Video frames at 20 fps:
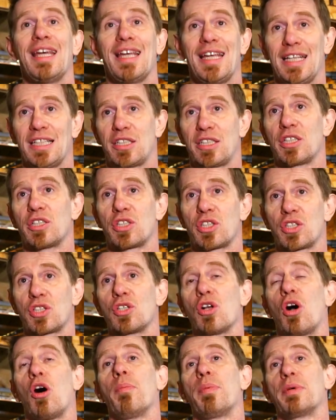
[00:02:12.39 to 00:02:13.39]
is to
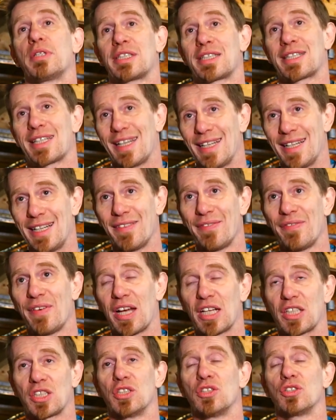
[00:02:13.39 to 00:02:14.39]
stop skin
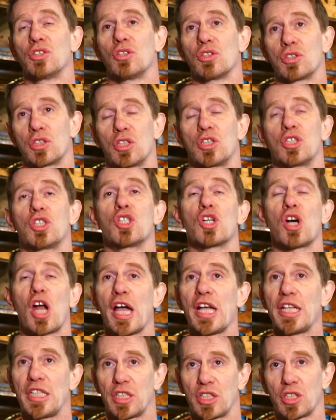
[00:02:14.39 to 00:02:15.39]
infections, or to
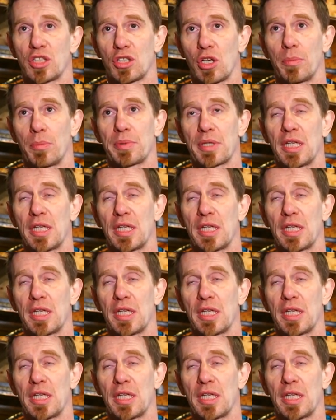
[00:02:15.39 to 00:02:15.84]
try to stop